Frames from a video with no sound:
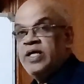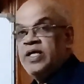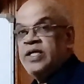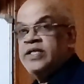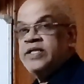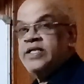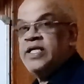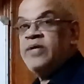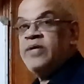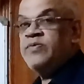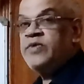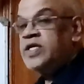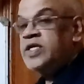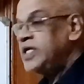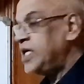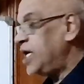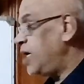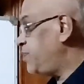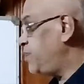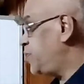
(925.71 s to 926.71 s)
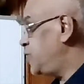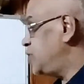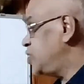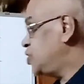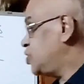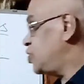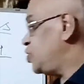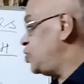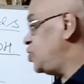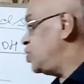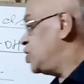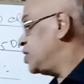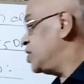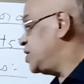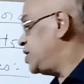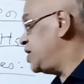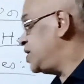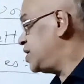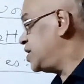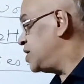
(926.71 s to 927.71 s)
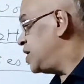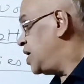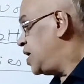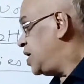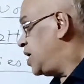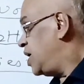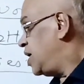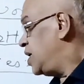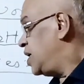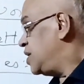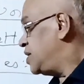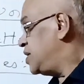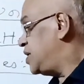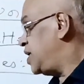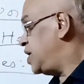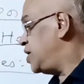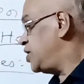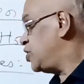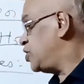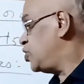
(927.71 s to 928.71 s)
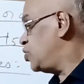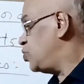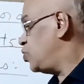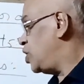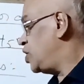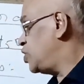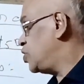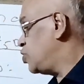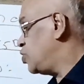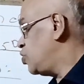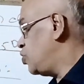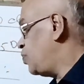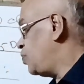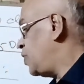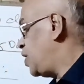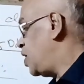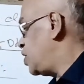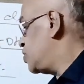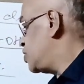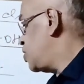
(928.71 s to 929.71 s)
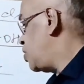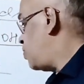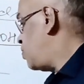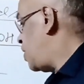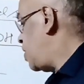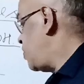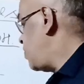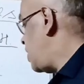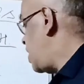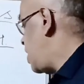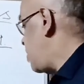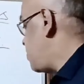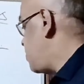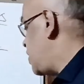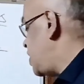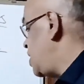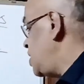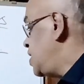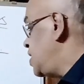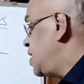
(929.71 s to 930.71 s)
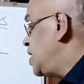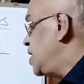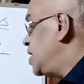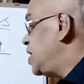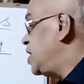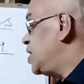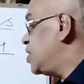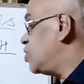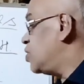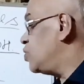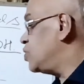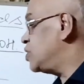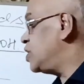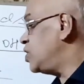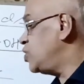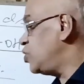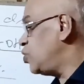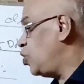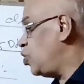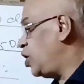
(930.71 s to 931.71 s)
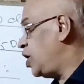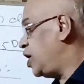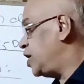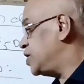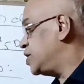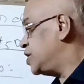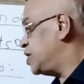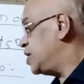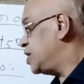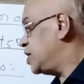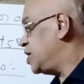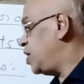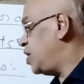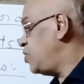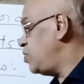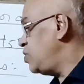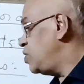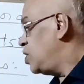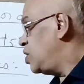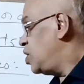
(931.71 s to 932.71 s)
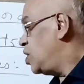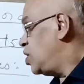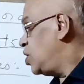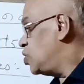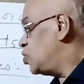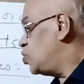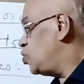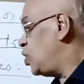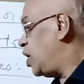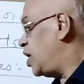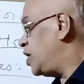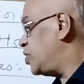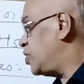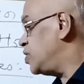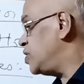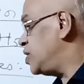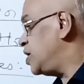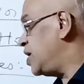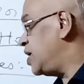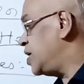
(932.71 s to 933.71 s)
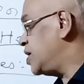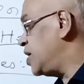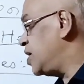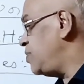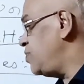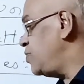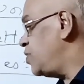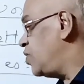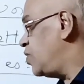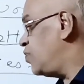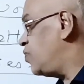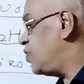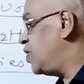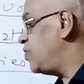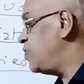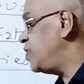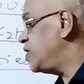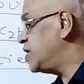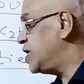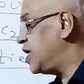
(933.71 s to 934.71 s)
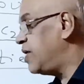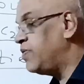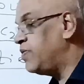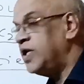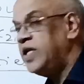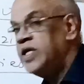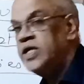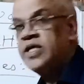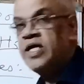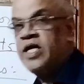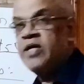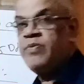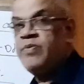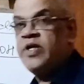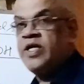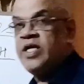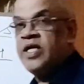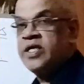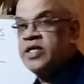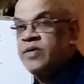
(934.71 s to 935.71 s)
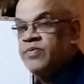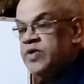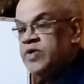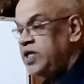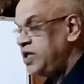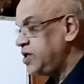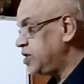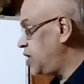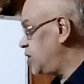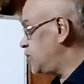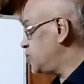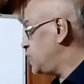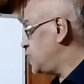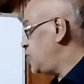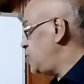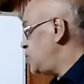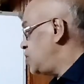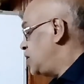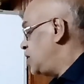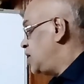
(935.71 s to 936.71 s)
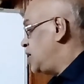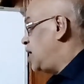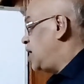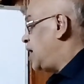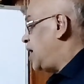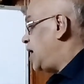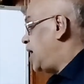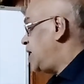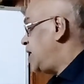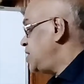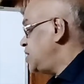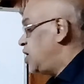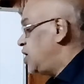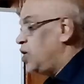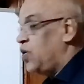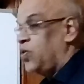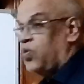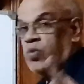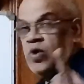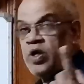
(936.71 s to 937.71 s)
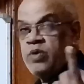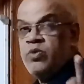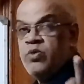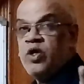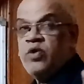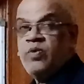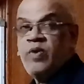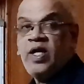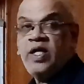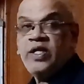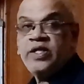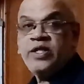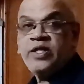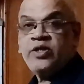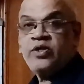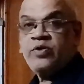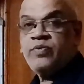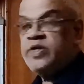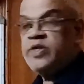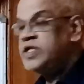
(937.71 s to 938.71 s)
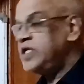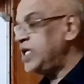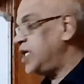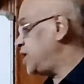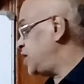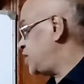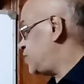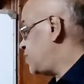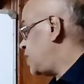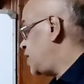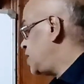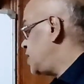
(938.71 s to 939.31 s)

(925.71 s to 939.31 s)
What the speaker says: Same thing happens to this CH2OH group also. What will happen? It loses OH. Now 2 hydrogen atom, 1 with neighboring carbon atom. It also has 1 more valency to be satisfied.